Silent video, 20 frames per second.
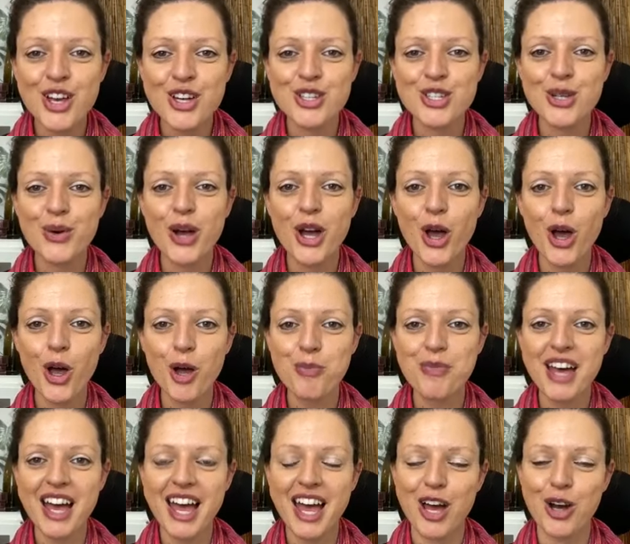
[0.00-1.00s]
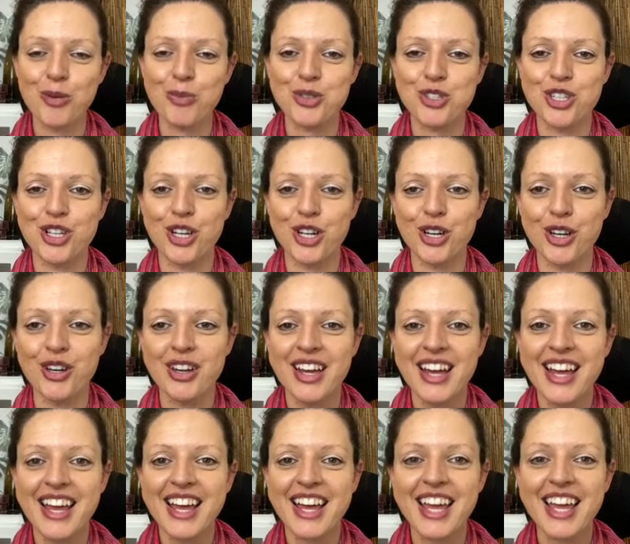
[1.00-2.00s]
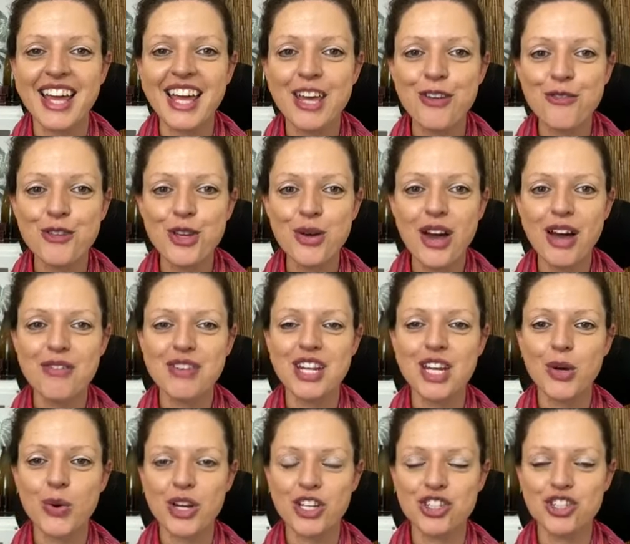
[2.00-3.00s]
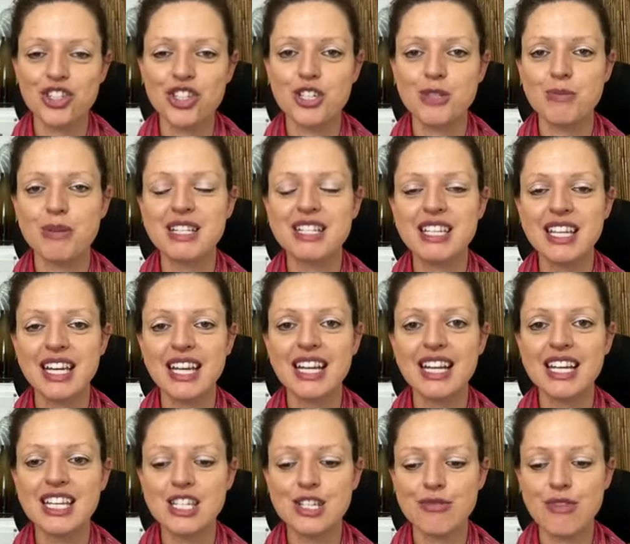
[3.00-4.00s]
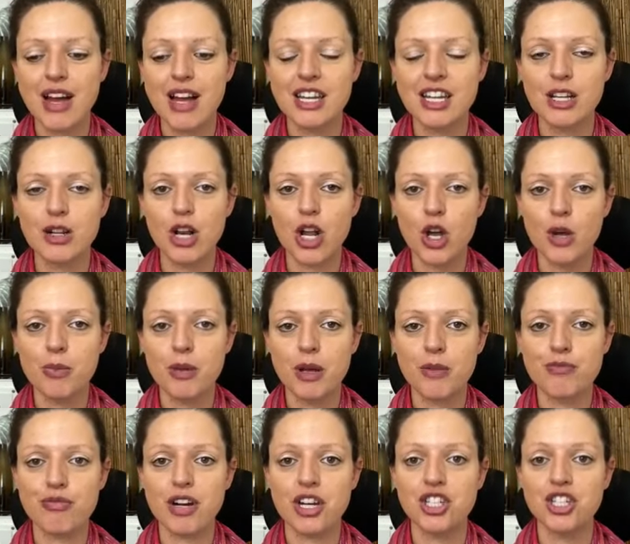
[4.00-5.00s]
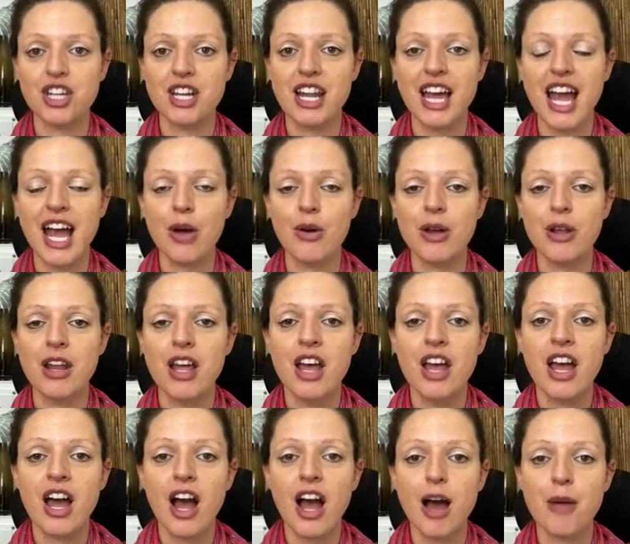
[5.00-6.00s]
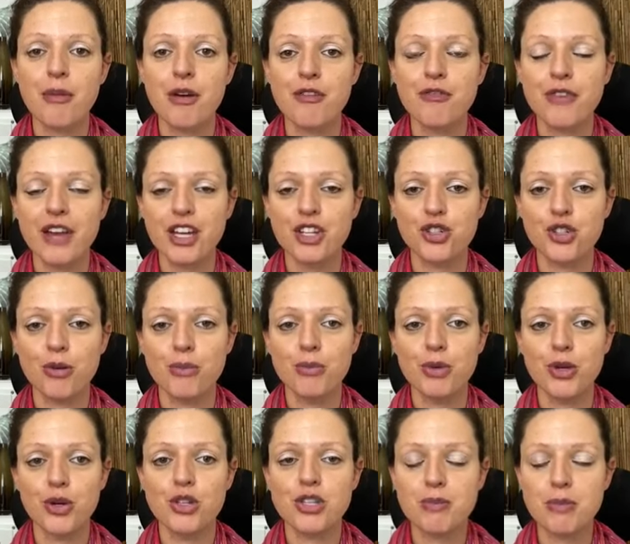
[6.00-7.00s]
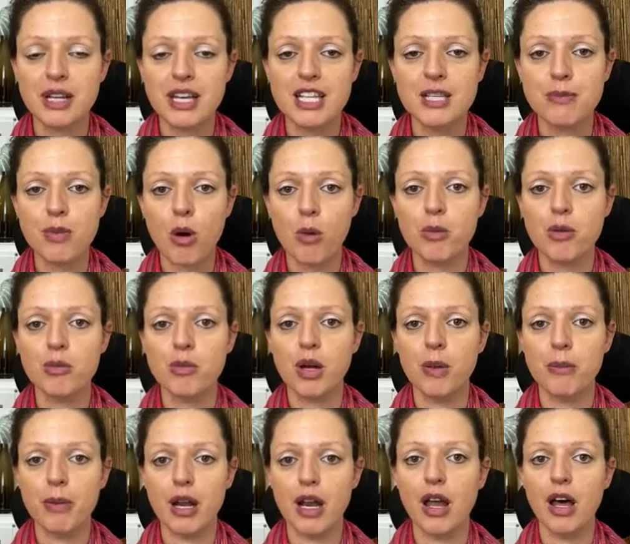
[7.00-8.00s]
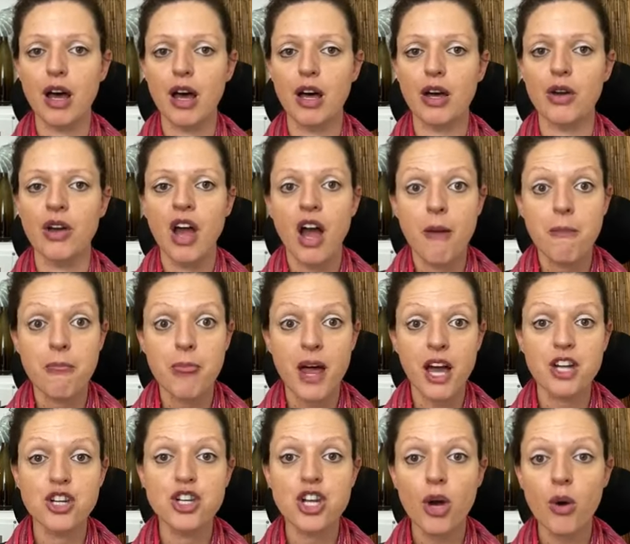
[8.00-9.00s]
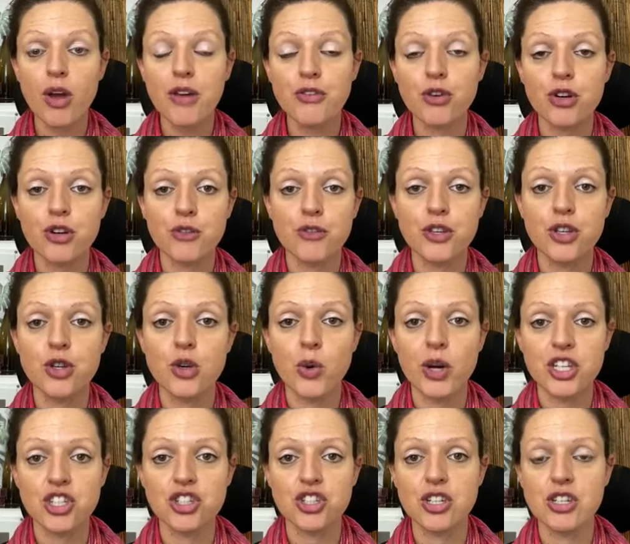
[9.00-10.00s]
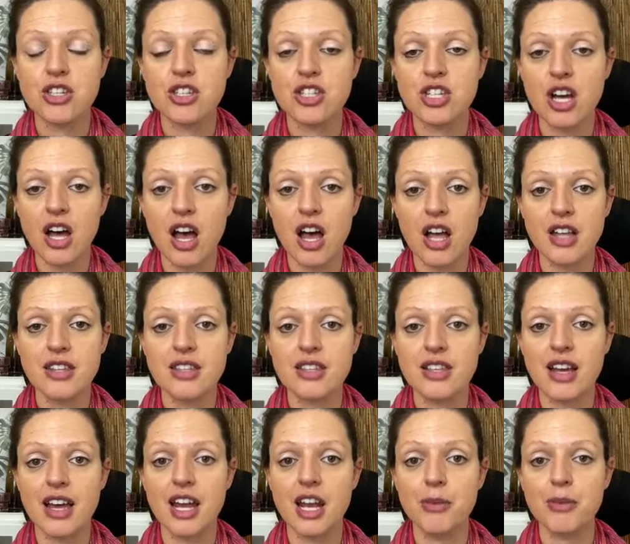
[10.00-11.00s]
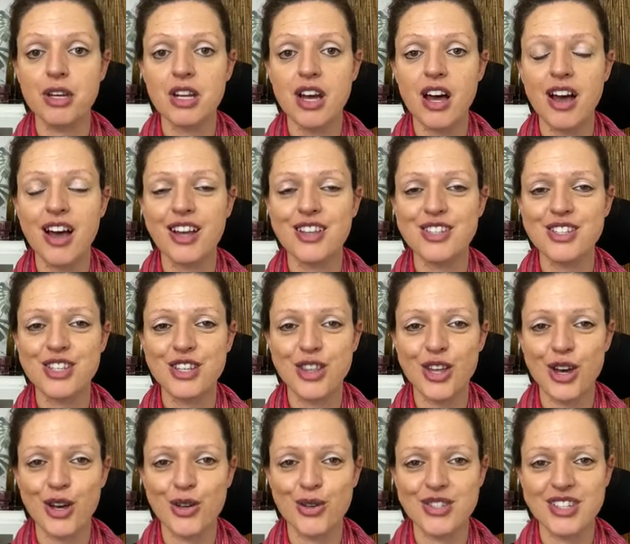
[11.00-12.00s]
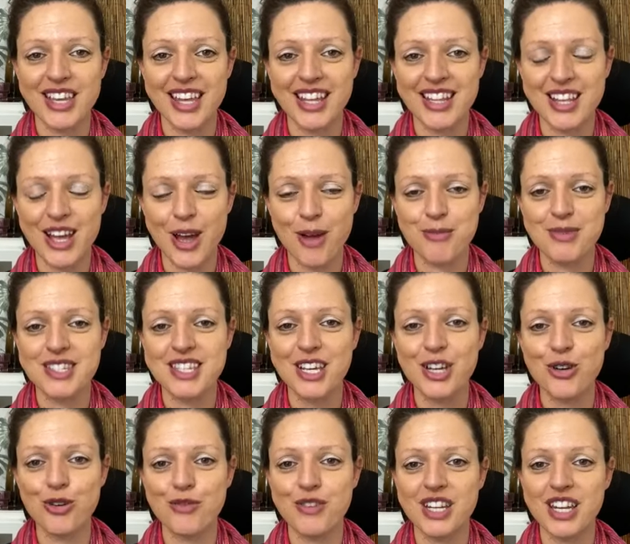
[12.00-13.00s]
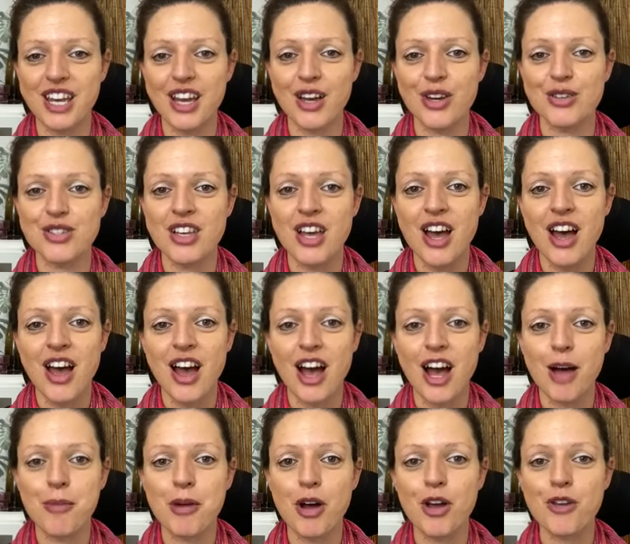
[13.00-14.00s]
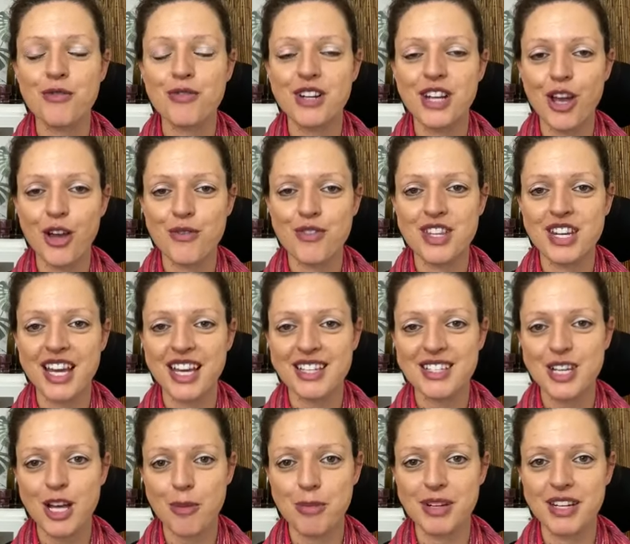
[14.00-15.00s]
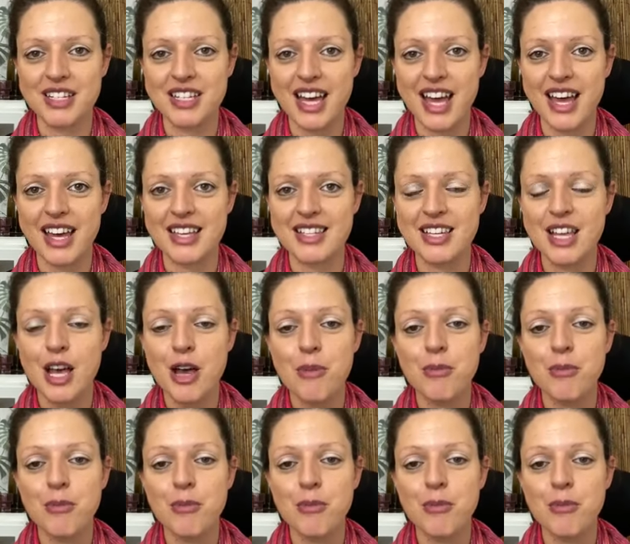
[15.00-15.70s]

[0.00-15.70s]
So I hope that helped you. If you have any questions, particularly surrounding low blood pressure and how it affects your moods, please pop them below. I know I've got a few questions to answer, and I'm going to answer those in single videos, hopefully over the next couple of days.